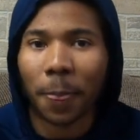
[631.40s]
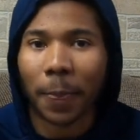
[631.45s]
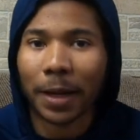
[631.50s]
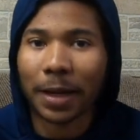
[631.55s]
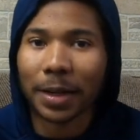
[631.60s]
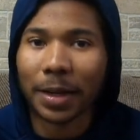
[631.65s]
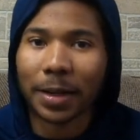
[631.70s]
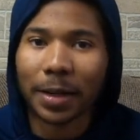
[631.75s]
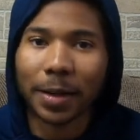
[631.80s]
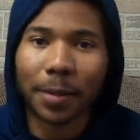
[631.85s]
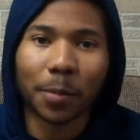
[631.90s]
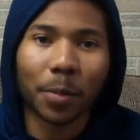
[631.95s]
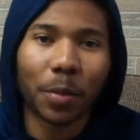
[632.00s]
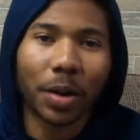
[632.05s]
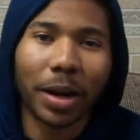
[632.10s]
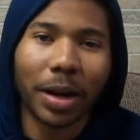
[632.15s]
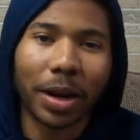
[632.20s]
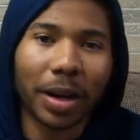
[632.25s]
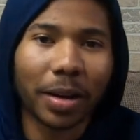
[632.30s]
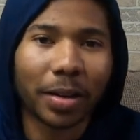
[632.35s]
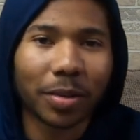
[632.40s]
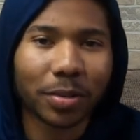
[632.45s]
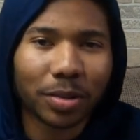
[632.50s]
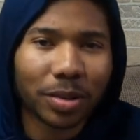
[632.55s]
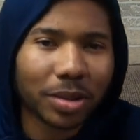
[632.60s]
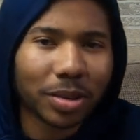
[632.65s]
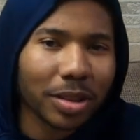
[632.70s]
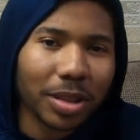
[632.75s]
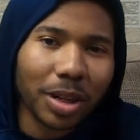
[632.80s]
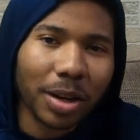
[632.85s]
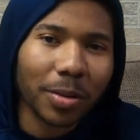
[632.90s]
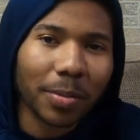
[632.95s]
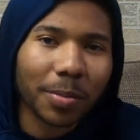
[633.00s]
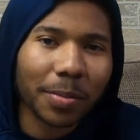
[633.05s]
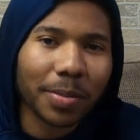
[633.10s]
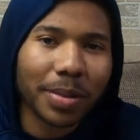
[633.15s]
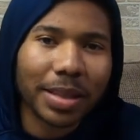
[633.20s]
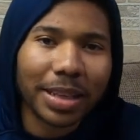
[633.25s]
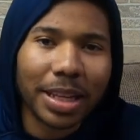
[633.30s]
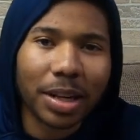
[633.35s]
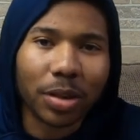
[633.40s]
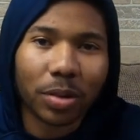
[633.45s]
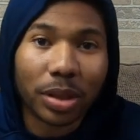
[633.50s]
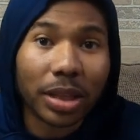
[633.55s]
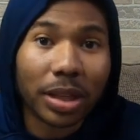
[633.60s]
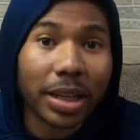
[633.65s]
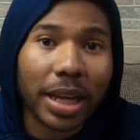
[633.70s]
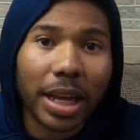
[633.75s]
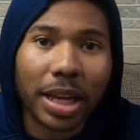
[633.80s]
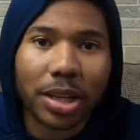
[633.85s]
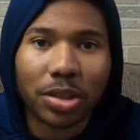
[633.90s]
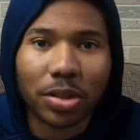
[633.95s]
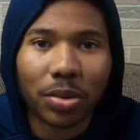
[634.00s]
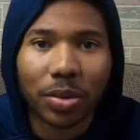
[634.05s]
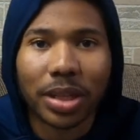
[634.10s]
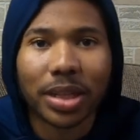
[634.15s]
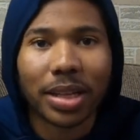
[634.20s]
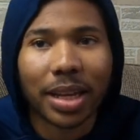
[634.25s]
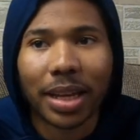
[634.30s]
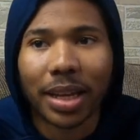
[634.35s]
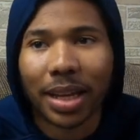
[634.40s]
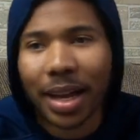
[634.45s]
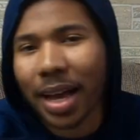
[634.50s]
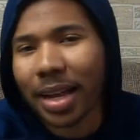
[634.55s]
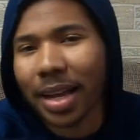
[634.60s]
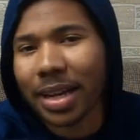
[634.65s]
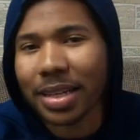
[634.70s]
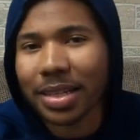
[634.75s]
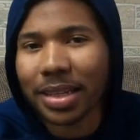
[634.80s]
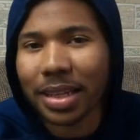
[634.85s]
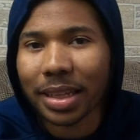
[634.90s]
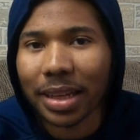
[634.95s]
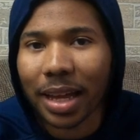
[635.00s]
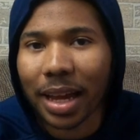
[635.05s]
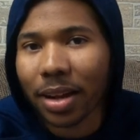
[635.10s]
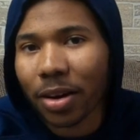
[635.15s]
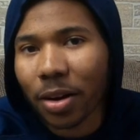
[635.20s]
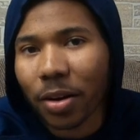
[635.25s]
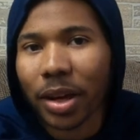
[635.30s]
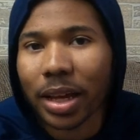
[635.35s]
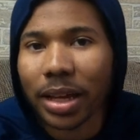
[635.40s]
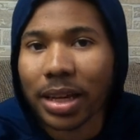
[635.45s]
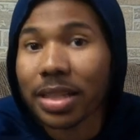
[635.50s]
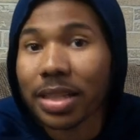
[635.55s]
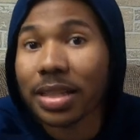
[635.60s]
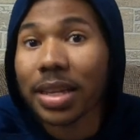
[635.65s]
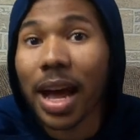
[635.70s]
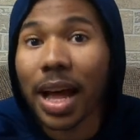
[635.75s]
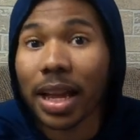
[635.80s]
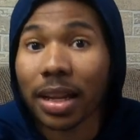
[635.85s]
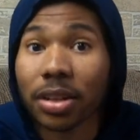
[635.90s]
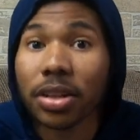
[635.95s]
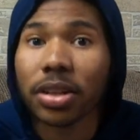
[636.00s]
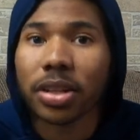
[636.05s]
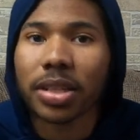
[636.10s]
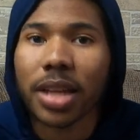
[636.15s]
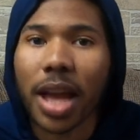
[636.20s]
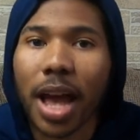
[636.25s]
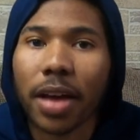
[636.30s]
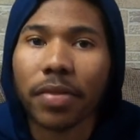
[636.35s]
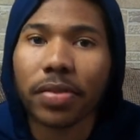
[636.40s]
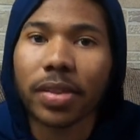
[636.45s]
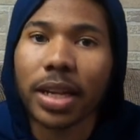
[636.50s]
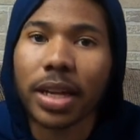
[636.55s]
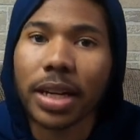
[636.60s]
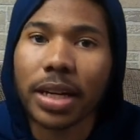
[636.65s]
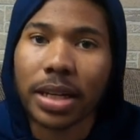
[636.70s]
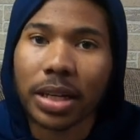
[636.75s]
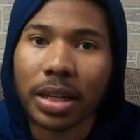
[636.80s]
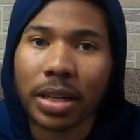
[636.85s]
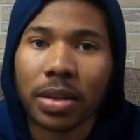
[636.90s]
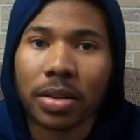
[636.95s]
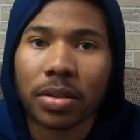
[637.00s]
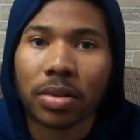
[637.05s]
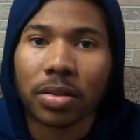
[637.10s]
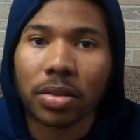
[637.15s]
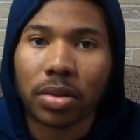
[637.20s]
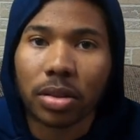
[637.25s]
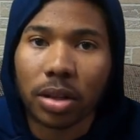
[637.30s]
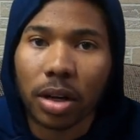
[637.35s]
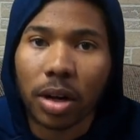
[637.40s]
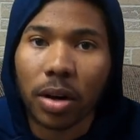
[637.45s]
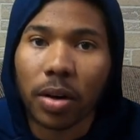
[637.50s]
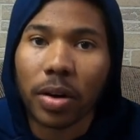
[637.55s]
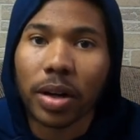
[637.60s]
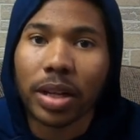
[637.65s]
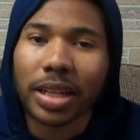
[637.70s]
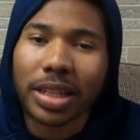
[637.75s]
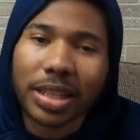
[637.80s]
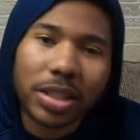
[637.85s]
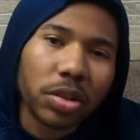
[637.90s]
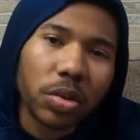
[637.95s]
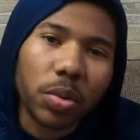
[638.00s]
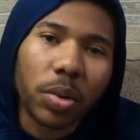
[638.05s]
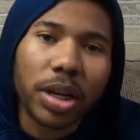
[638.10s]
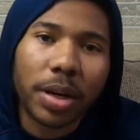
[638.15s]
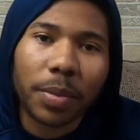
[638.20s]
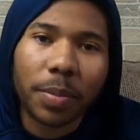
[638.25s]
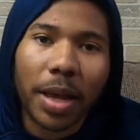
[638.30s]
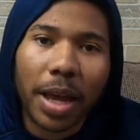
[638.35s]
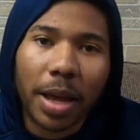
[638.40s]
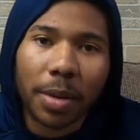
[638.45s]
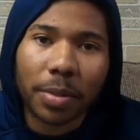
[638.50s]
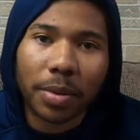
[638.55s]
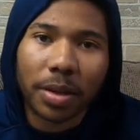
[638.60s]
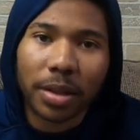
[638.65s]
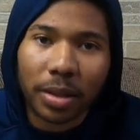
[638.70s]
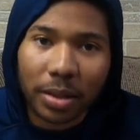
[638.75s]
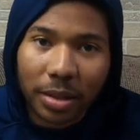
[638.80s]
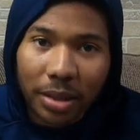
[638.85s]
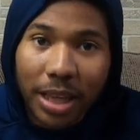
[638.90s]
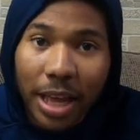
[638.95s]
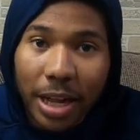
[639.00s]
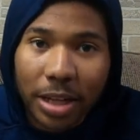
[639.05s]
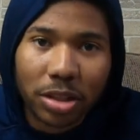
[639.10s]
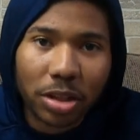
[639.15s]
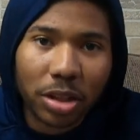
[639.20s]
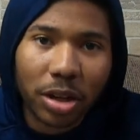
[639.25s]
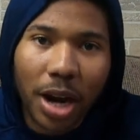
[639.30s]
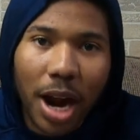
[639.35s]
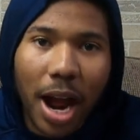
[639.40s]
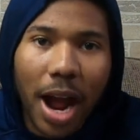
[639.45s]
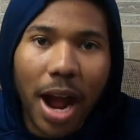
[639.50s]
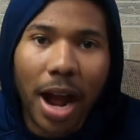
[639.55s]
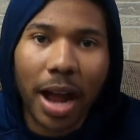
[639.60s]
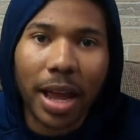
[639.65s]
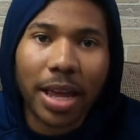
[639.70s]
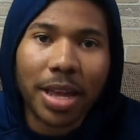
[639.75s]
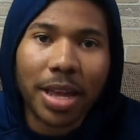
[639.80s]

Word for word: um, where, you know, they'll look at you and, and kind of see like, okay, this guy looks athletic, you know, and you want to be able to catch their eye,